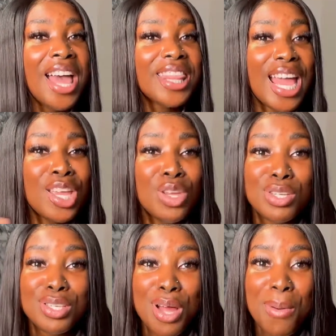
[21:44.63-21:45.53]
Thank you
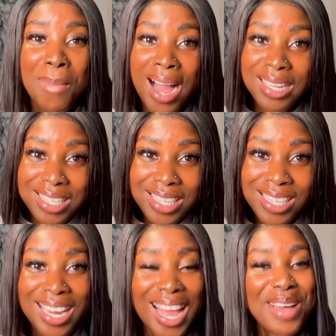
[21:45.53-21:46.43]
so
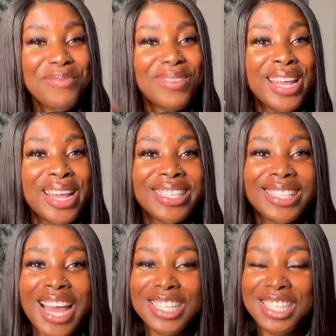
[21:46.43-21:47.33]
much.
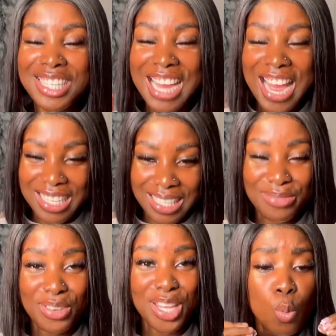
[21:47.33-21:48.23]
Please share this
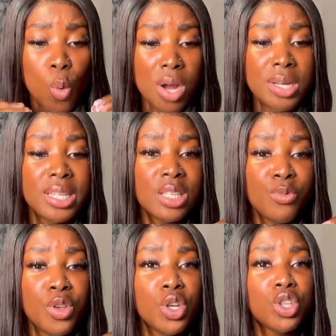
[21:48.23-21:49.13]
video. I want this
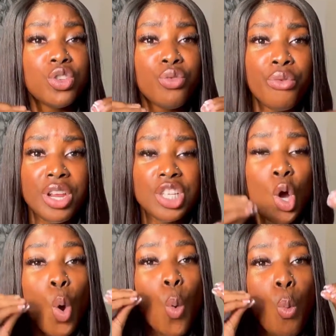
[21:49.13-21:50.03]
video to reach
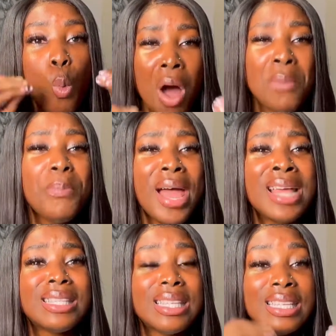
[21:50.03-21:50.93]
one
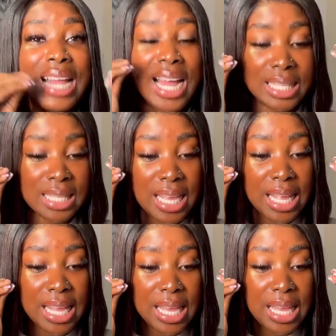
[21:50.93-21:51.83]
person that
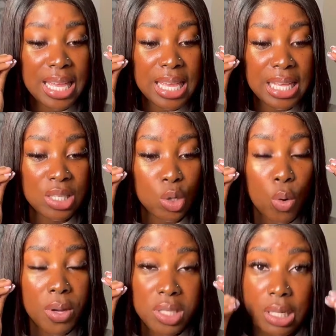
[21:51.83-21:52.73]
is
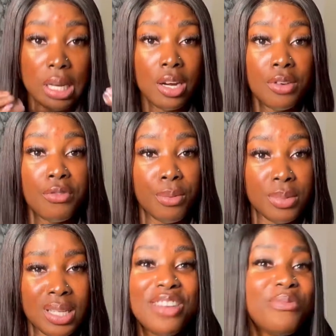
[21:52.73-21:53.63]
going to learn from
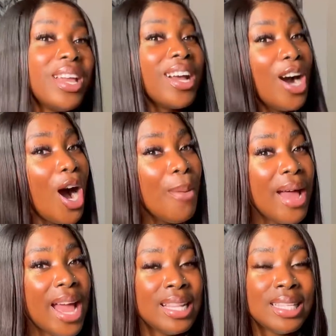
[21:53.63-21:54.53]
this. Give me a
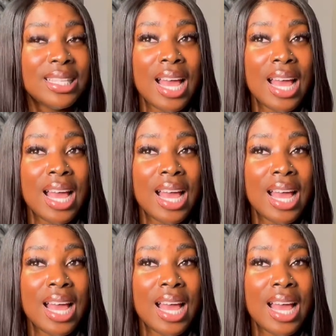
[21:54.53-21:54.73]
comment.